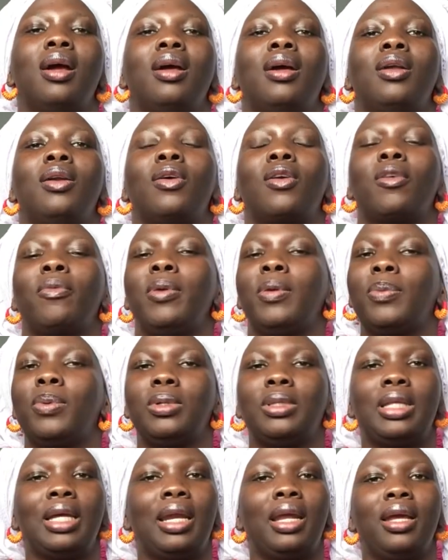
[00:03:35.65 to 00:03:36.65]
A lot of people
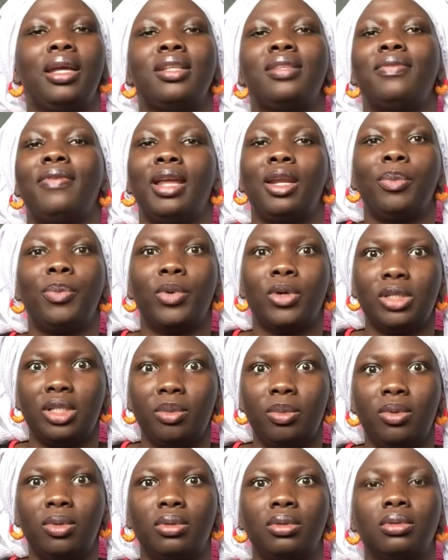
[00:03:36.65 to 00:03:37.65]
did it. It's very
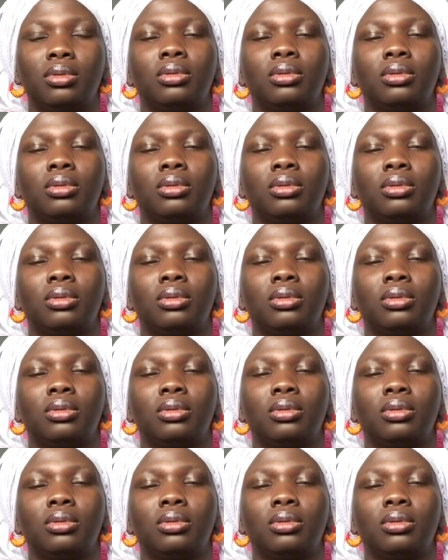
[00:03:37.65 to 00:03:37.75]
possible.